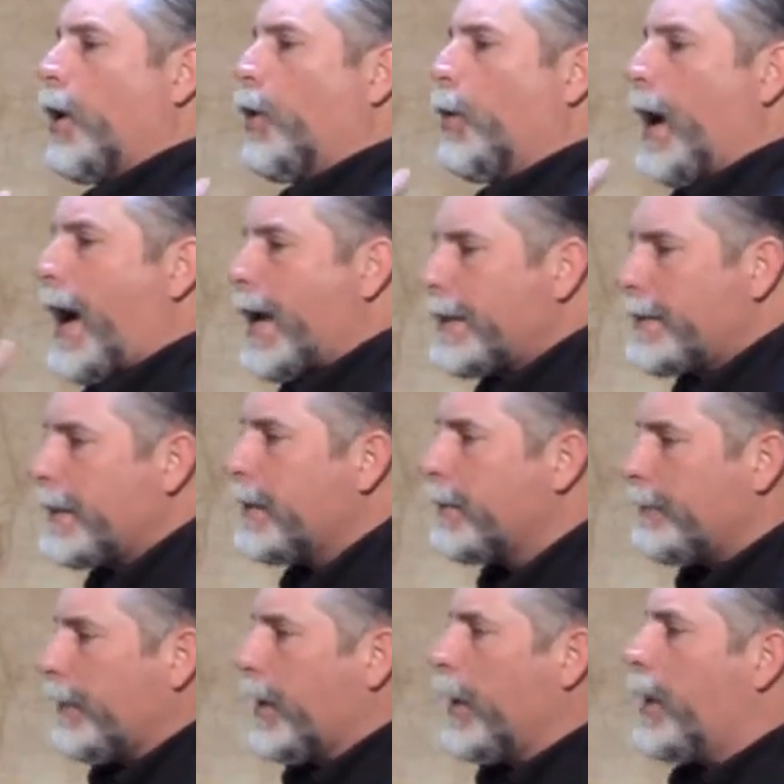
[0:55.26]
whole
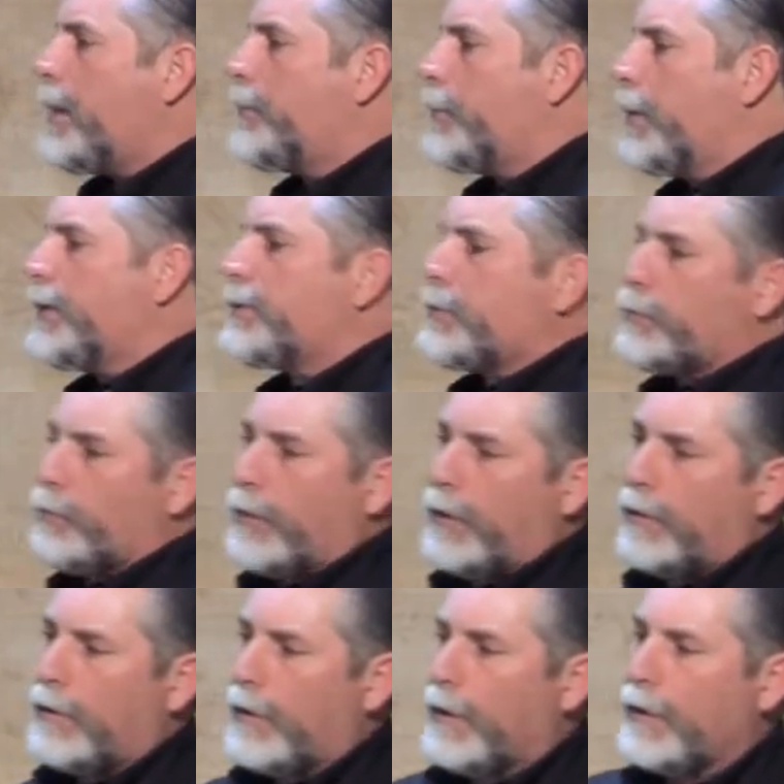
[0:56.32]
idea of love was as
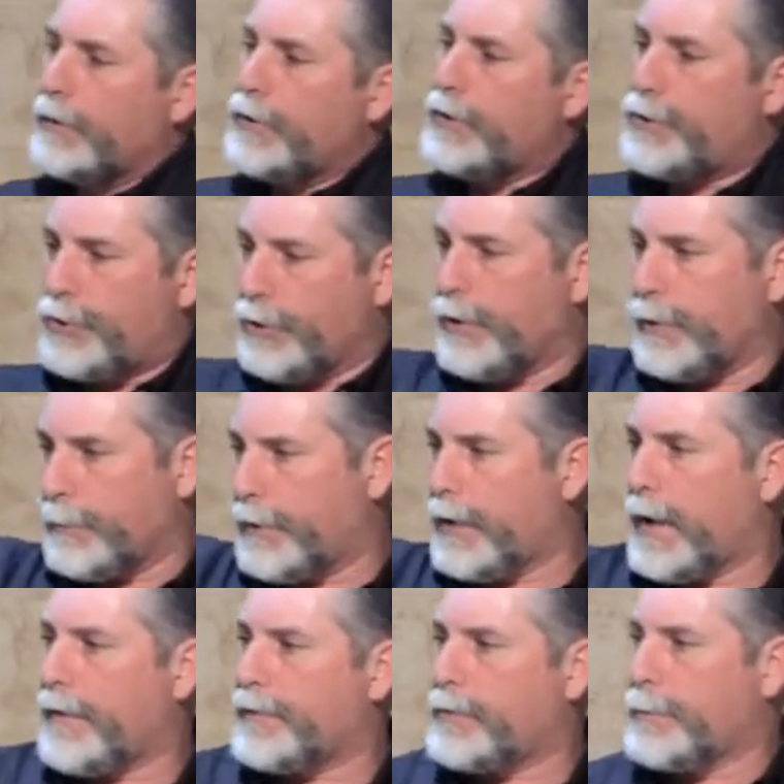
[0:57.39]
well, just shoot it and
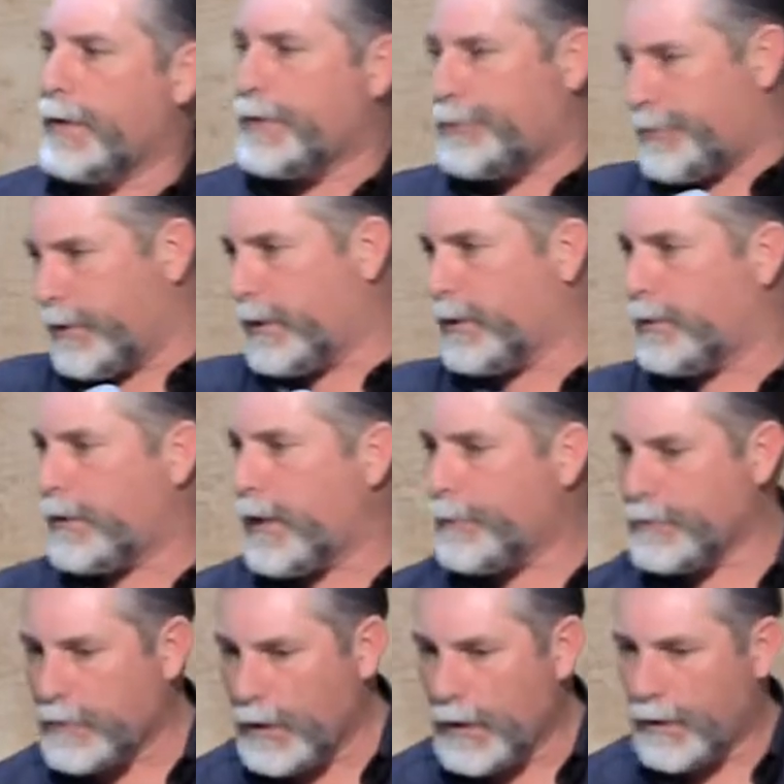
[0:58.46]
put it out of its misery, and
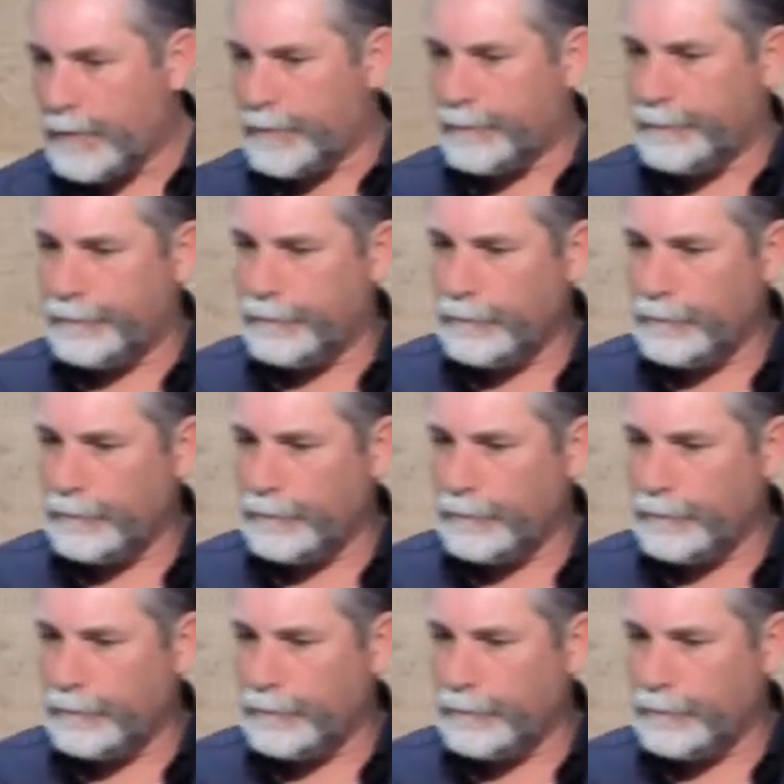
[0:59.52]
that was love.